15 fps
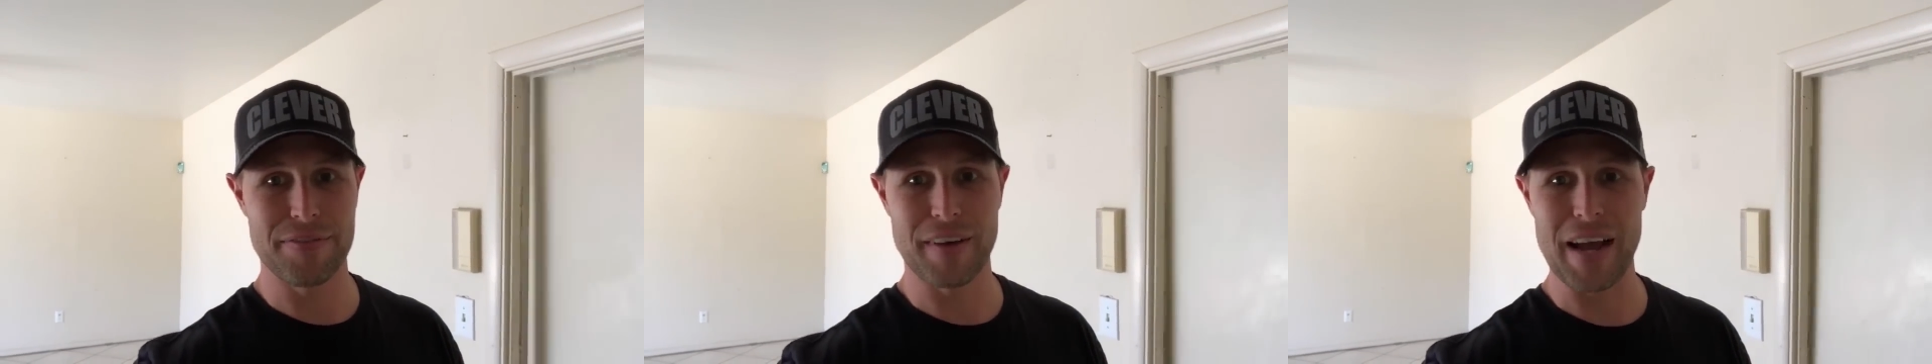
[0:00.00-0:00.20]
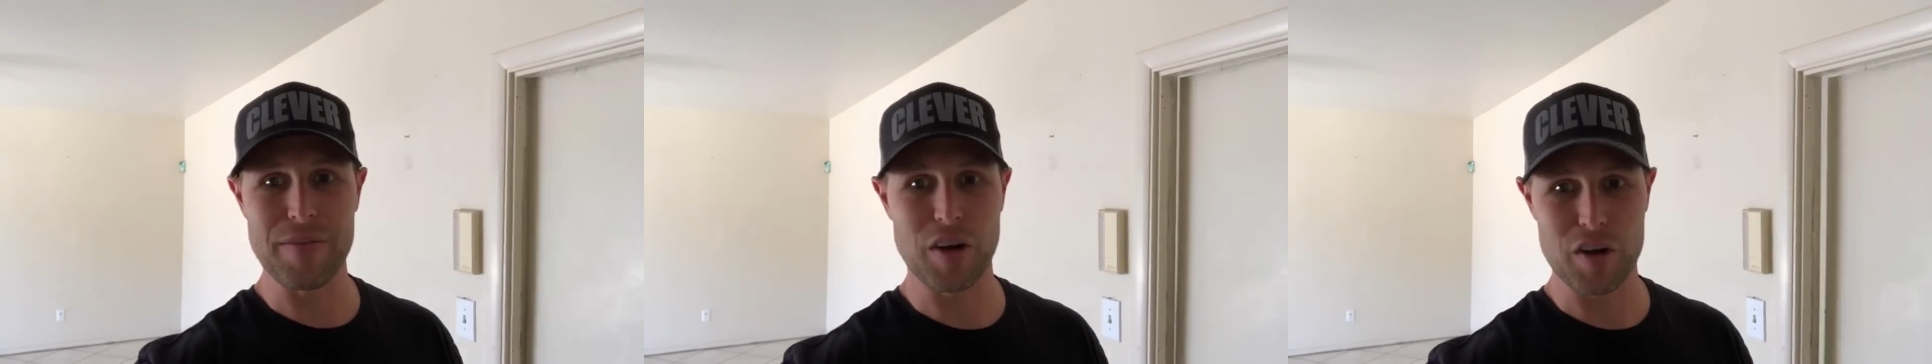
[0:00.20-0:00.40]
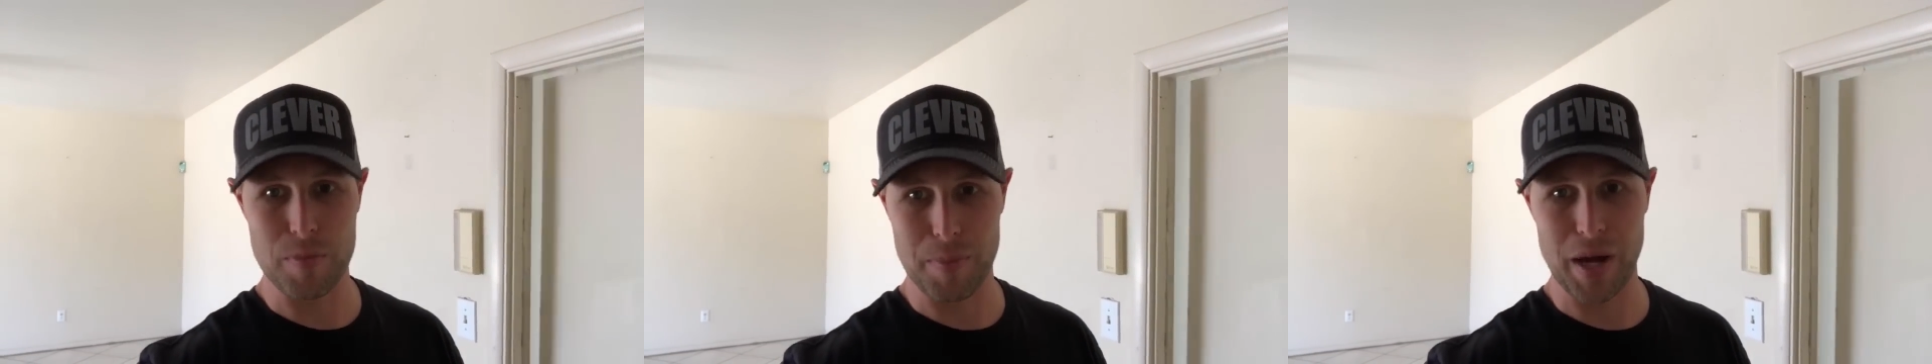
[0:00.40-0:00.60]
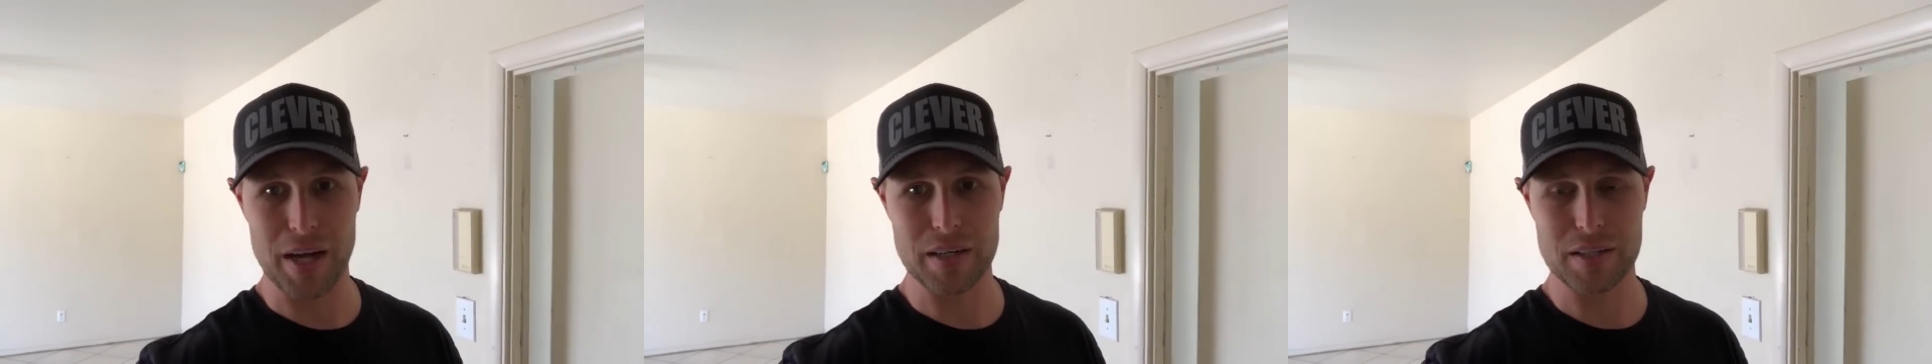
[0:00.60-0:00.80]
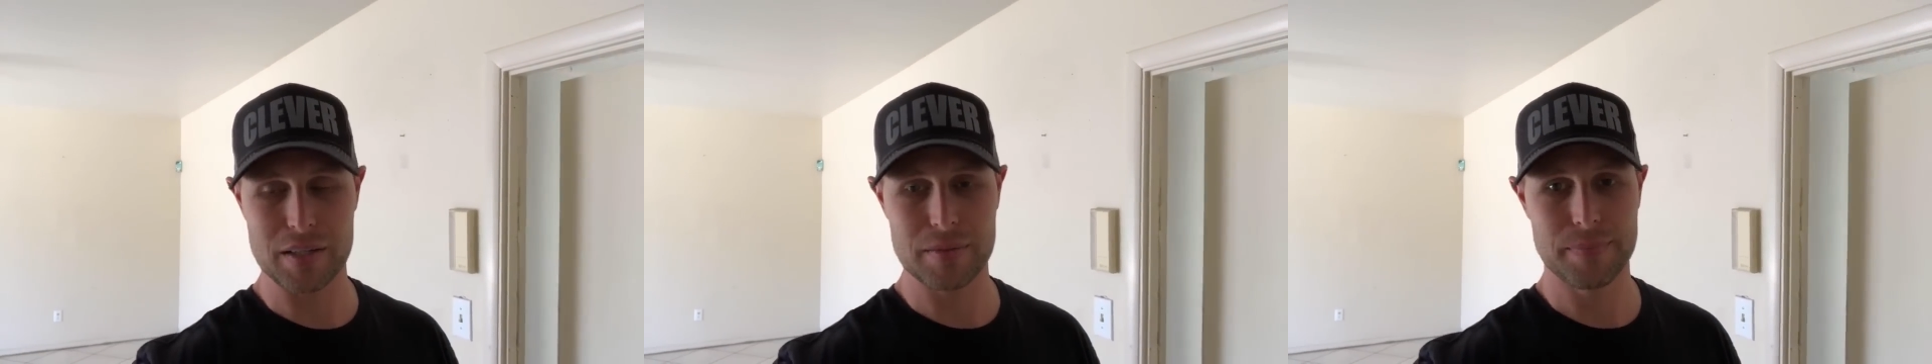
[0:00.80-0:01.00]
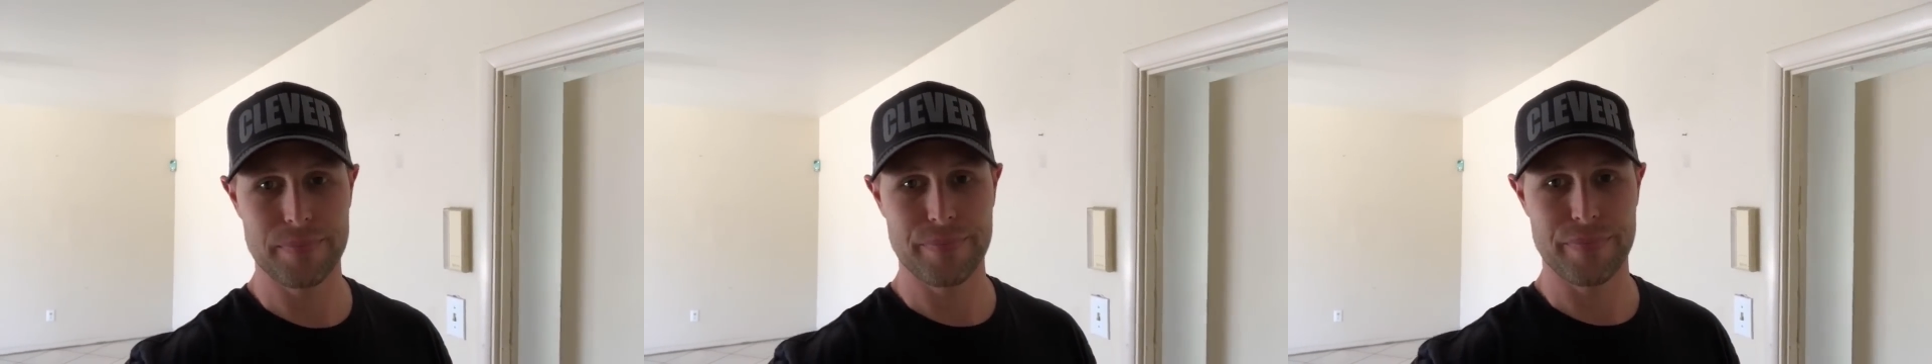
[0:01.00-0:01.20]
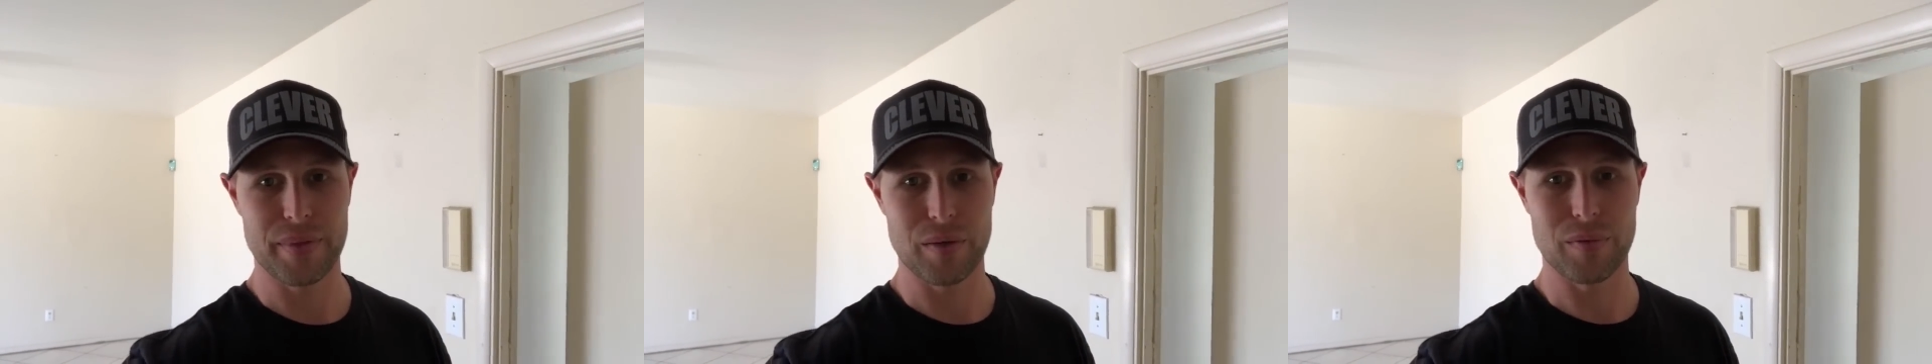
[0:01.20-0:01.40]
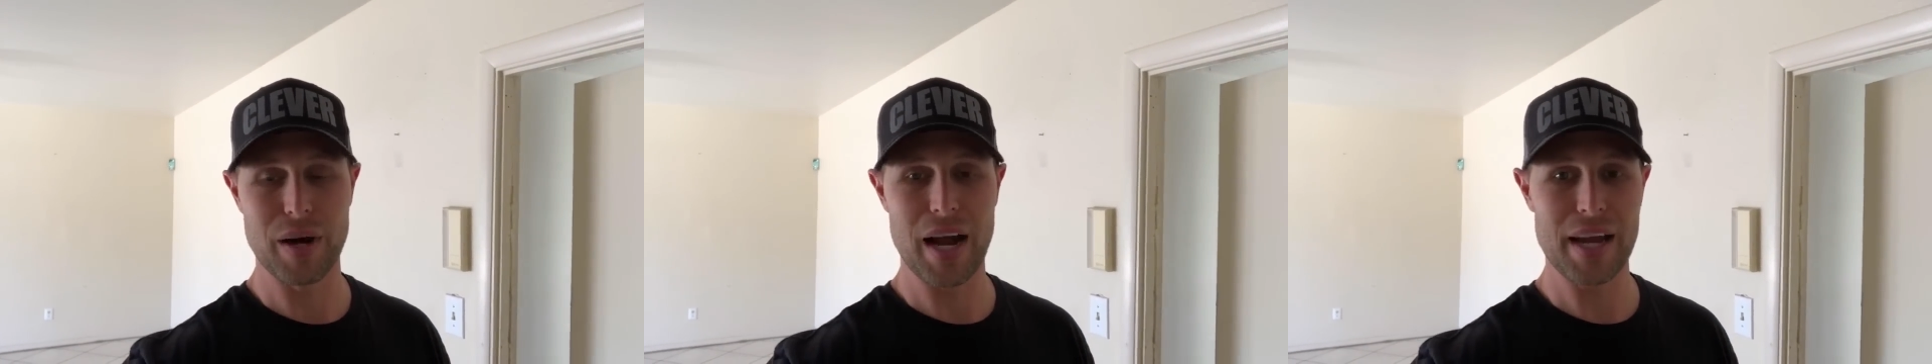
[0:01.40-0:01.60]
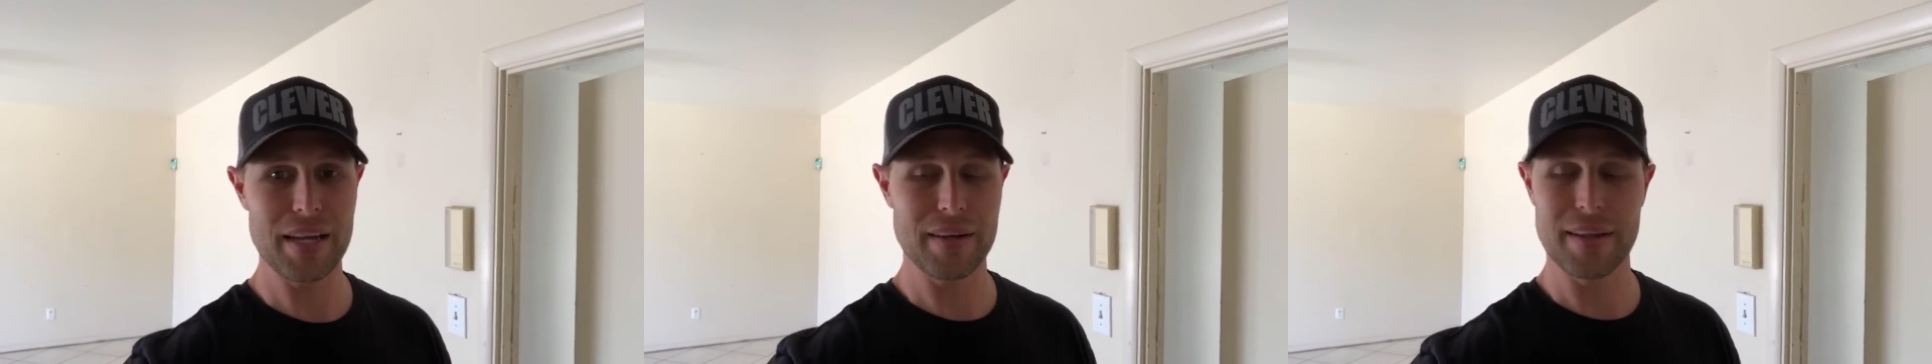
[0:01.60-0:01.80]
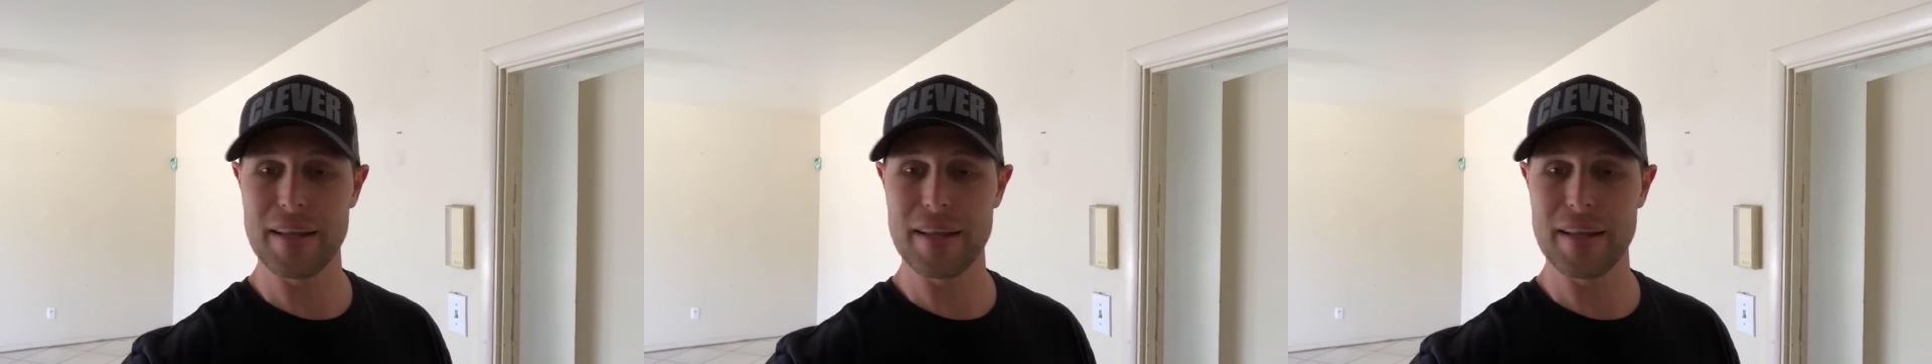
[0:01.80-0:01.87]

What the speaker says: $500, right?